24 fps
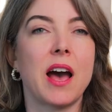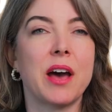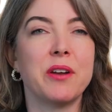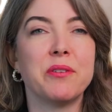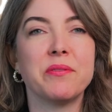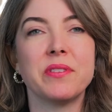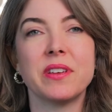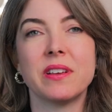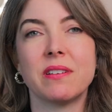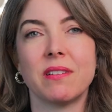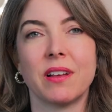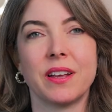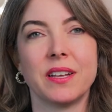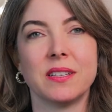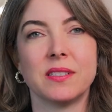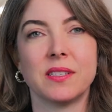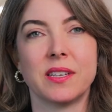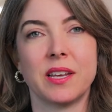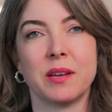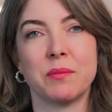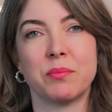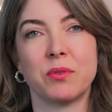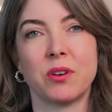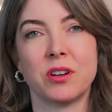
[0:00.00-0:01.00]
I don't think clients
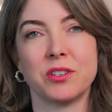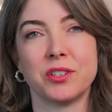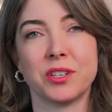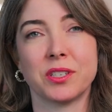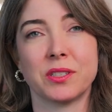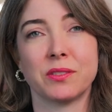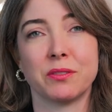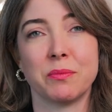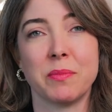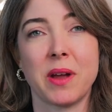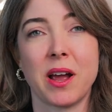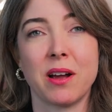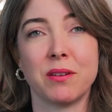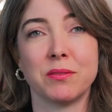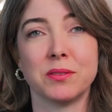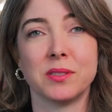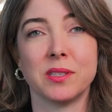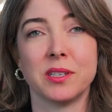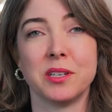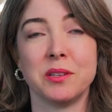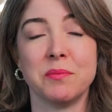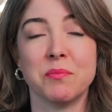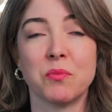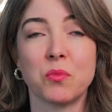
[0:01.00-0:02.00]
get projects from Houzz
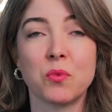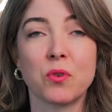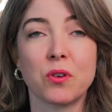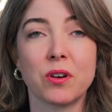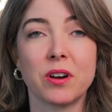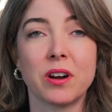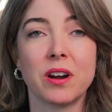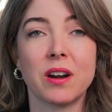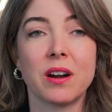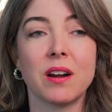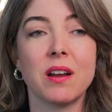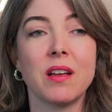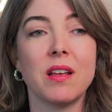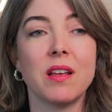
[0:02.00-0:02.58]
anymore,